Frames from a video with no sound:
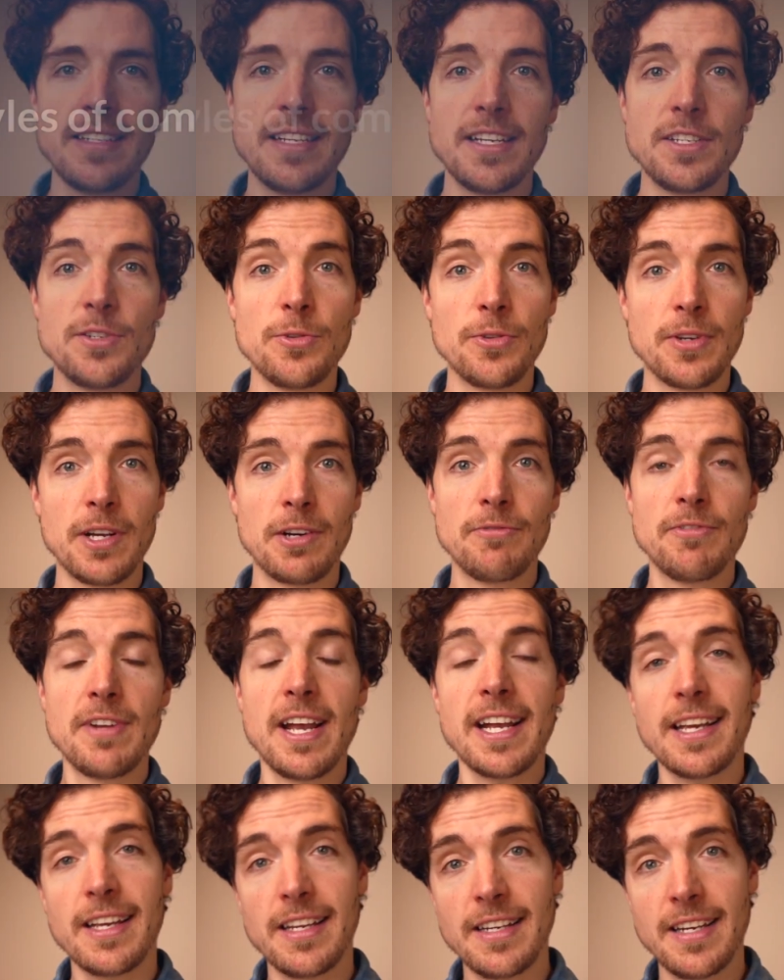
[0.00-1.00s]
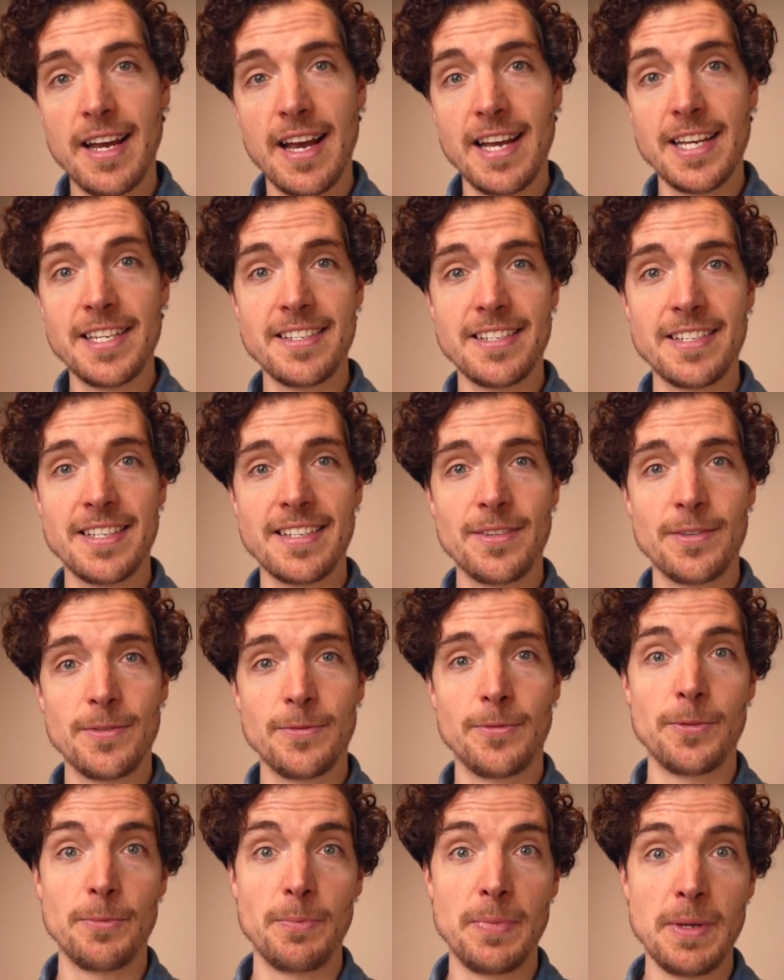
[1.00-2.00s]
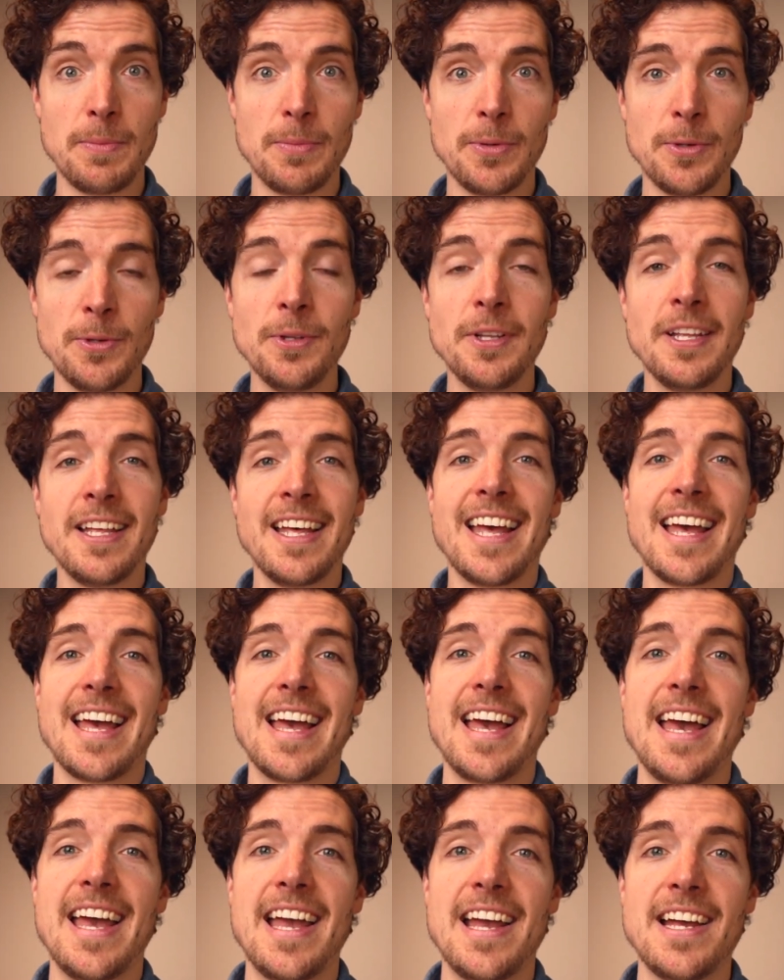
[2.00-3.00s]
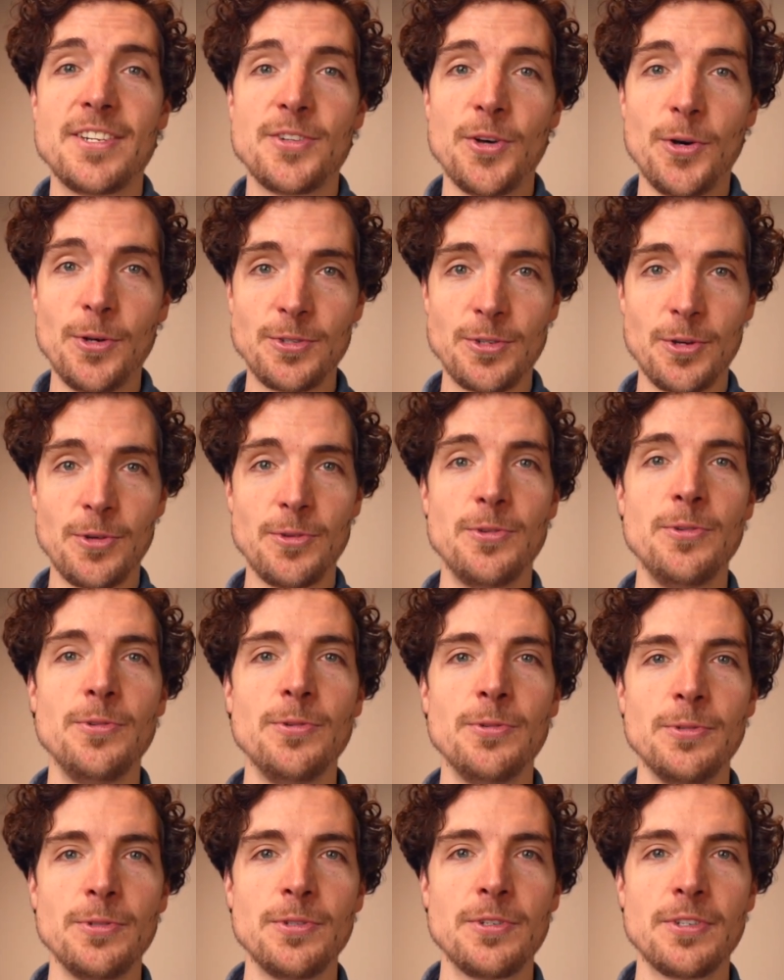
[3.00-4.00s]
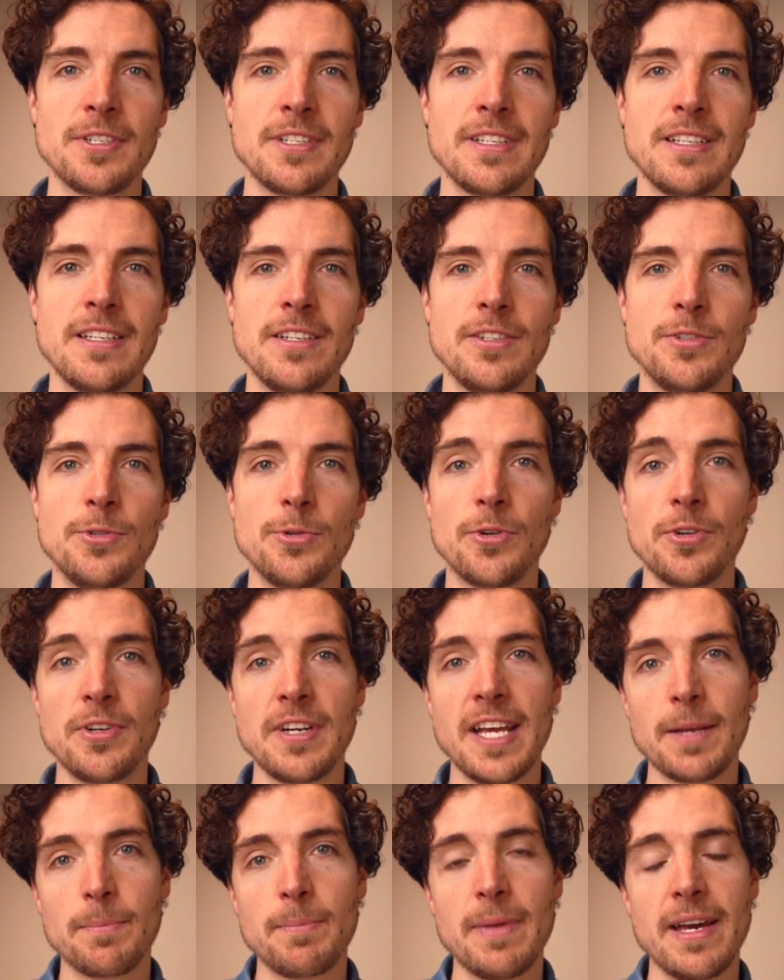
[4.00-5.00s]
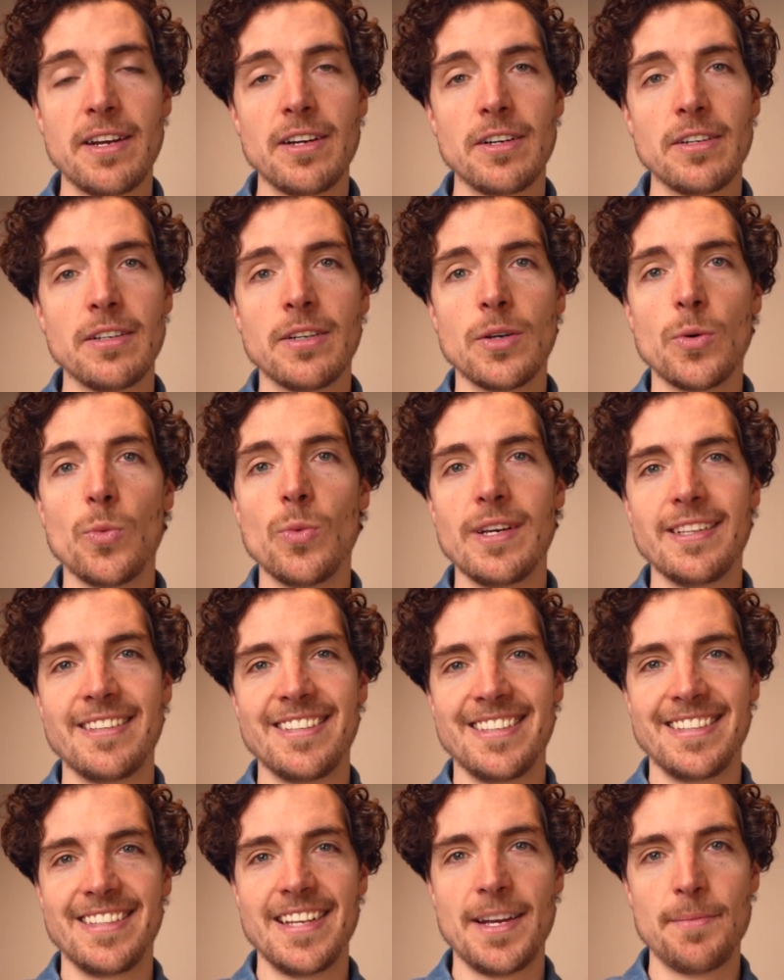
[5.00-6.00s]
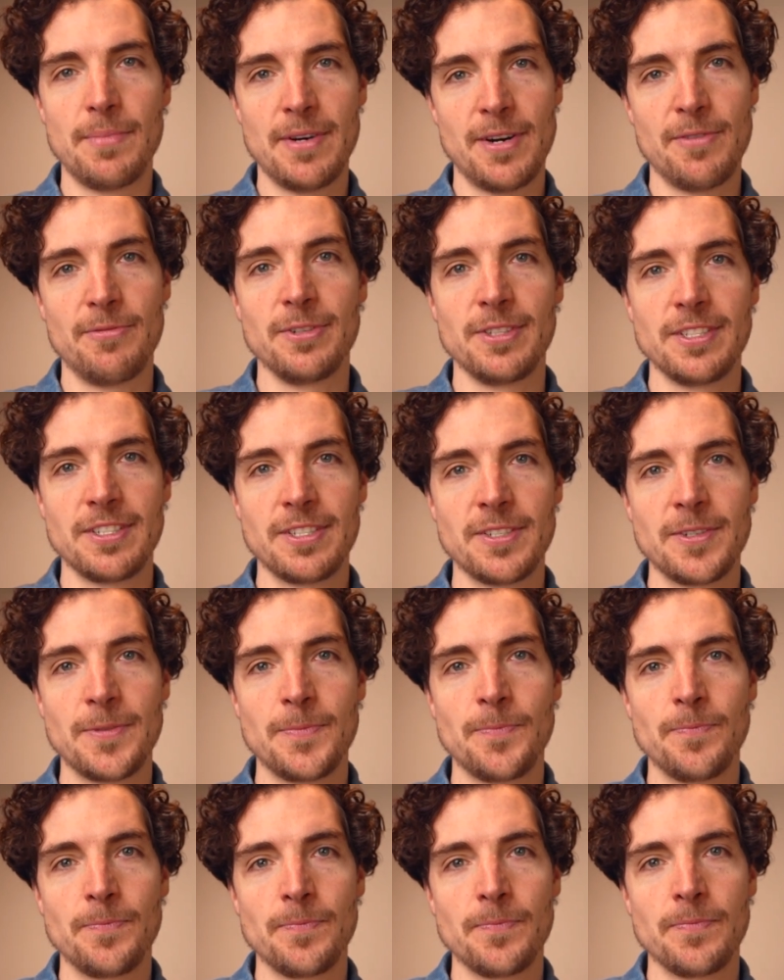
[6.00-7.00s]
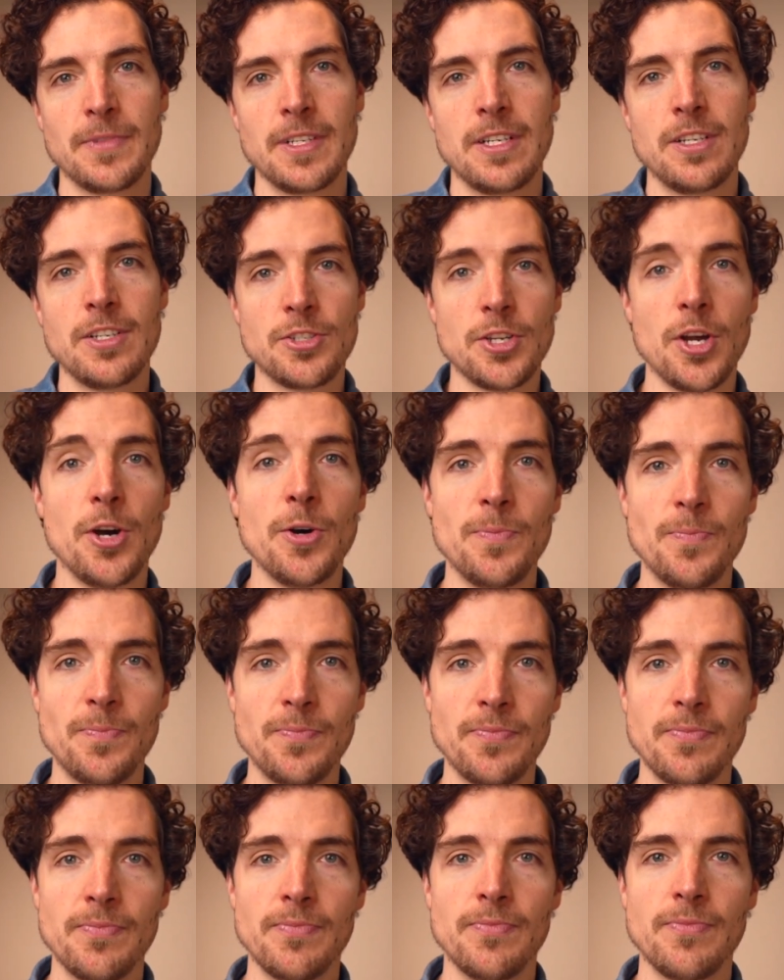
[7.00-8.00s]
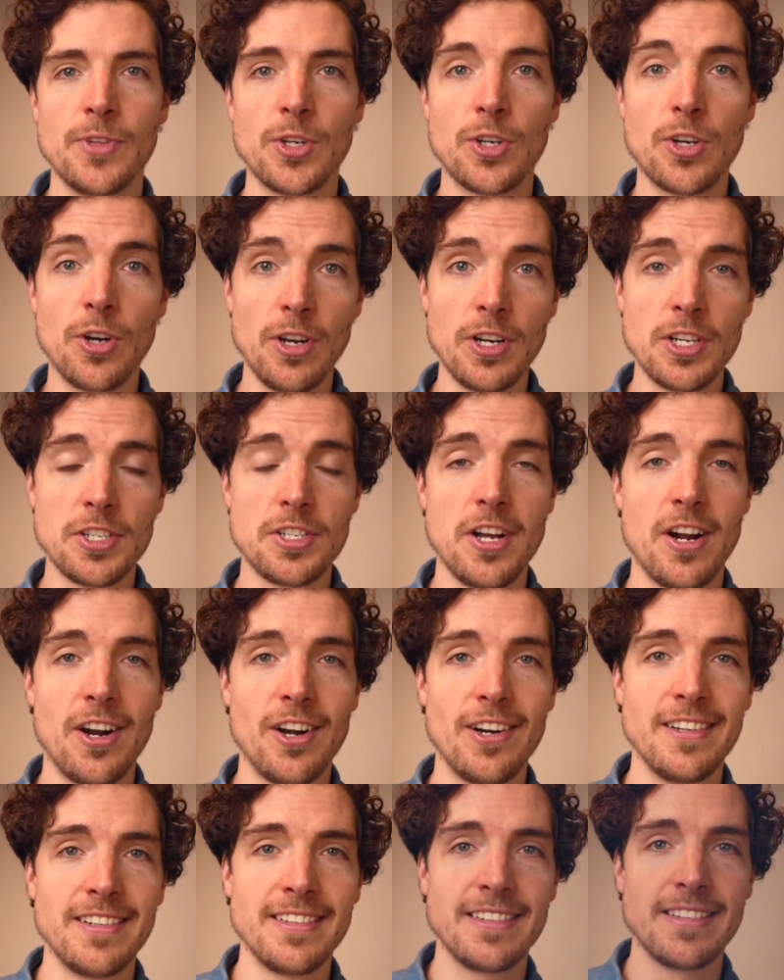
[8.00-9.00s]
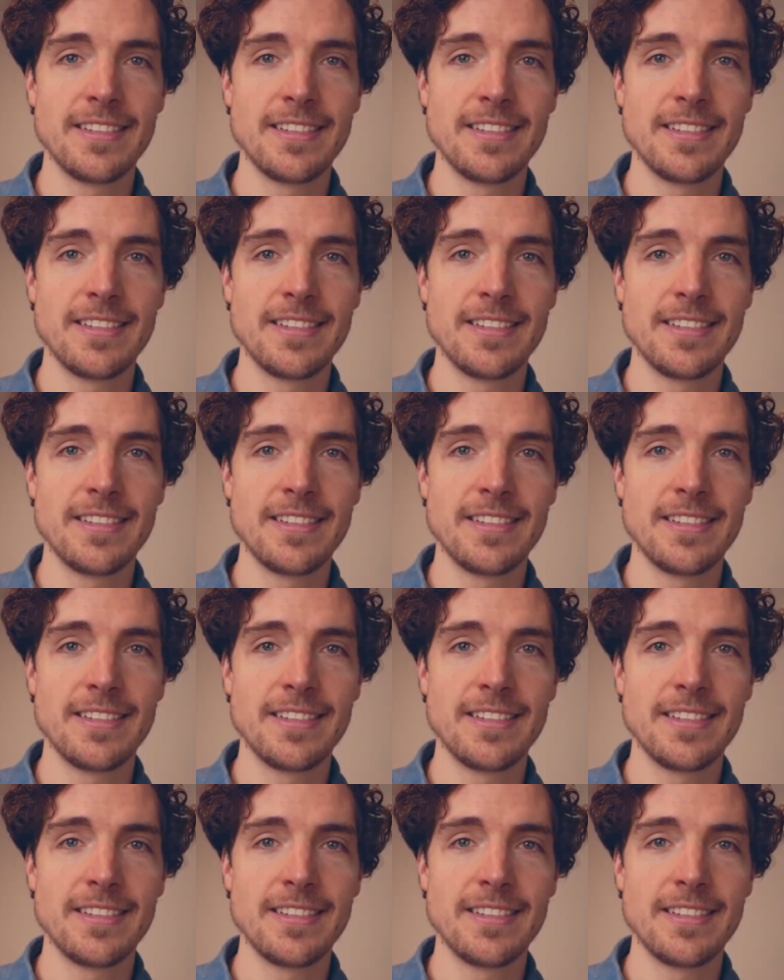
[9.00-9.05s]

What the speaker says: that you can recognize for people and also use to connect better with their preference. So, the colors are